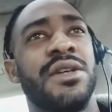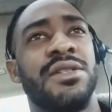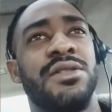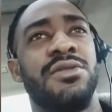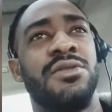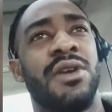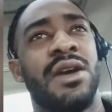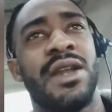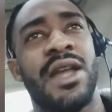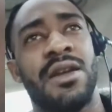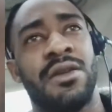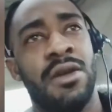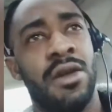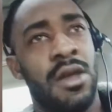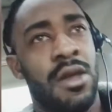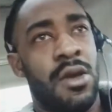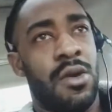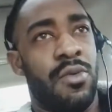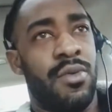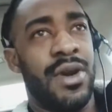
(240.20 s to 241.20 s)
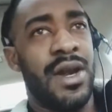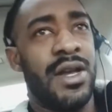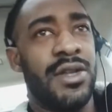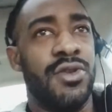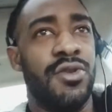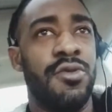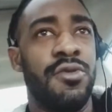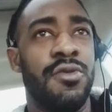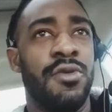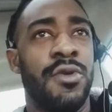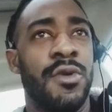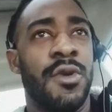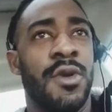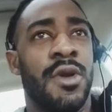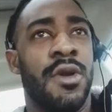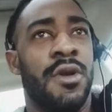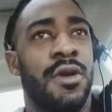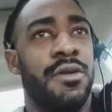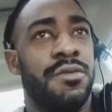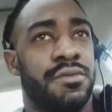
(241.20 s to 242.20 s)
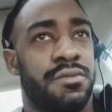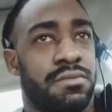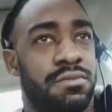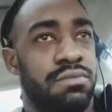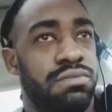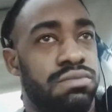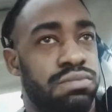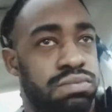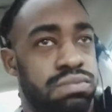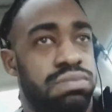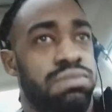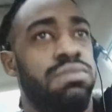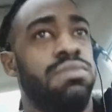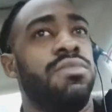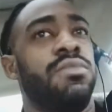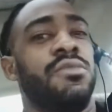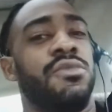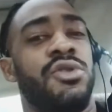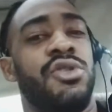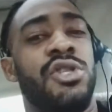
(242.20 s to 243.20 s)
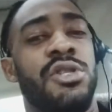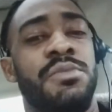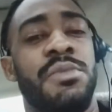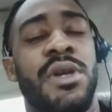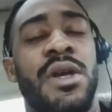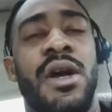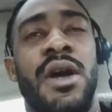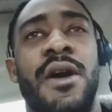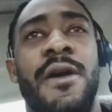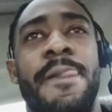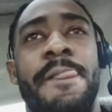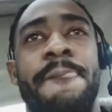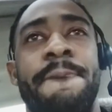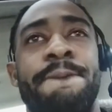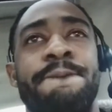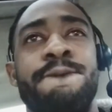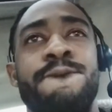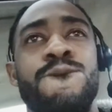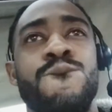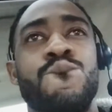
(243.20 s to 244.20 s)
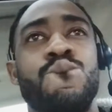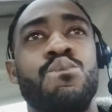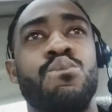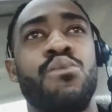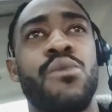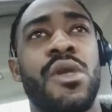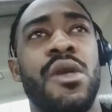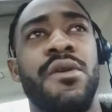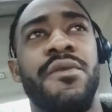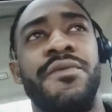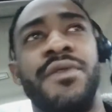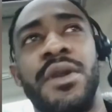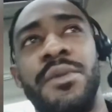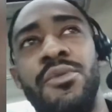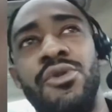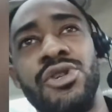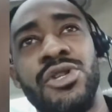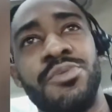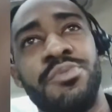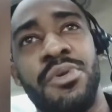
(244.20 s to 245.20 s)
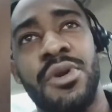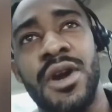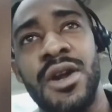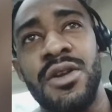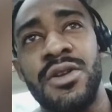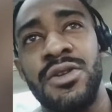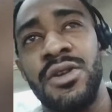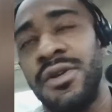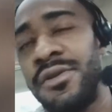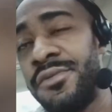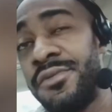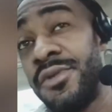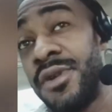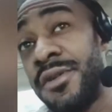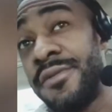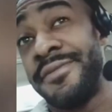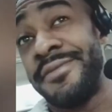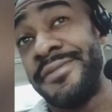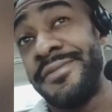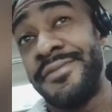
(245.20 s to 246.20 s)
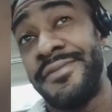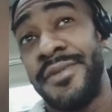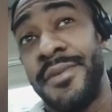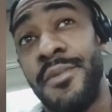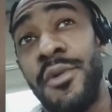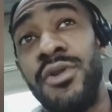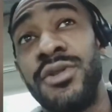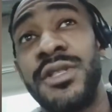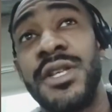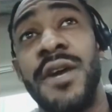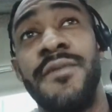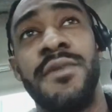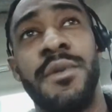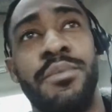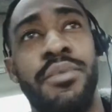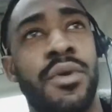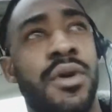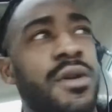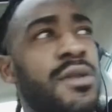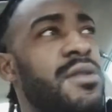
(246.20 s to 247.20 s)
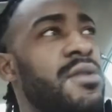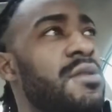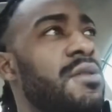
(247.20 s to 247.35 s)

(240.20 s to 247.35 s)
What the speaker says: I like what I do. Excuse me. For the most part, for most of the parts,